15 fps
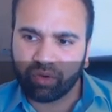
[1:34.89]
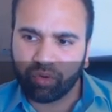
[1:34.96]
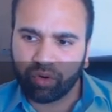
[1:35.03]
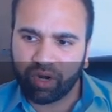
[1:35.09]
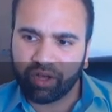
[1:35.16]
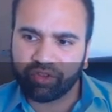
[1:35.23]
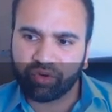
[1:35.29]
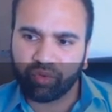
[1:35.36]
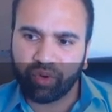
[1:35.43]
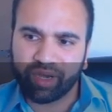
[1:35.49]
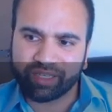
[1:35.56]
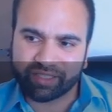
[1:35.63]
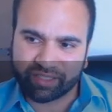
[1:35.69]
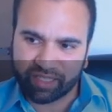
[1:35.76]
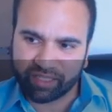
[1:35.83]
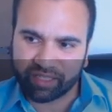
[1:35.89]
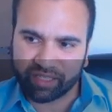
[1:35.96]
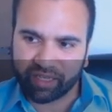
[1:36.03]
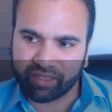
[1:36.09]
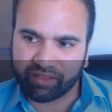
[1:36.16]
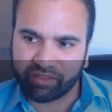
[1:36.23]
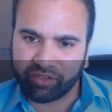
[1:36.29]
or otherwise
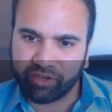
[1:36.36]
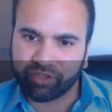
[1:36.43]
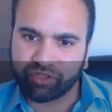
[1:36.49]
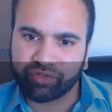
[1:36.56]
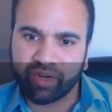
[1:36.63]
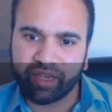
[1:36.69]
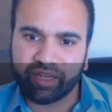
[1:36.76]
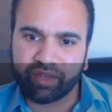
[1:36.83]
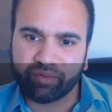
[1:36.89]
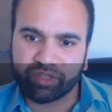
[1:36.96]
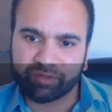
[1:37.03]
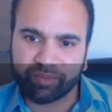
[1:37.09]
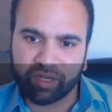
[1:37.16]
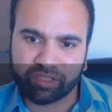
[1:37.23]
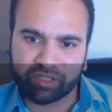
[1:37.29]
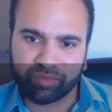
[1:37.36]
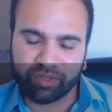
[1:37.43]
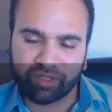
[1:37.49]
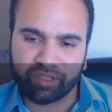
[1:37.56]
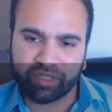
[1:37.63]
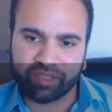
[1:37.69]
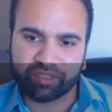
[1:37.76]
delegate their training
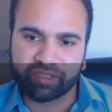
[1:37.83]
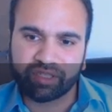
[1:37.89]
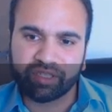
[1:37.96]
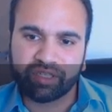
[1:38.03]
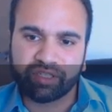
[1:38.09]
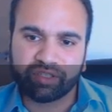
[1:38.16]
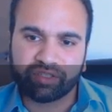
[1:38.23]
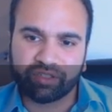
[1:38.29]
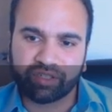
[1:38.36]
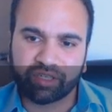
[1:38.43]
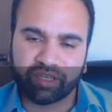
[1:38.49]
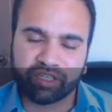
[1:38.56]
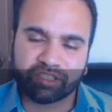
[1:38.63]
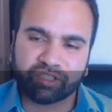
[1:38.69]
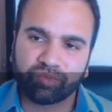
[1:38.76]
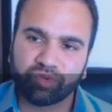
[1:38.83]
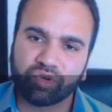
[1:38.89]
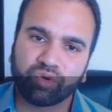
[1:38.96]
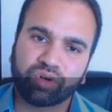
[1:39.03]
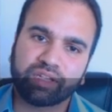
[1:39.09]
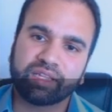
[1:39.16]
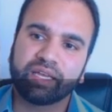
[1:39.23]
responsibilities to the customer
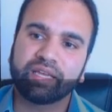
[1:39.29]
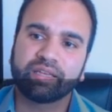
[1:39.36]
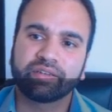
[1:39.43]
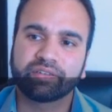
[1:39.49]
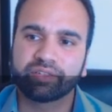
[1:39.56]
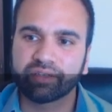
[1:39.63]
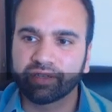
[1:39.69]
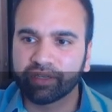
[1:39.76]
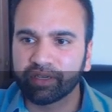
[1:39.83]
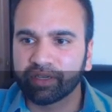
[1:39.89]
or client.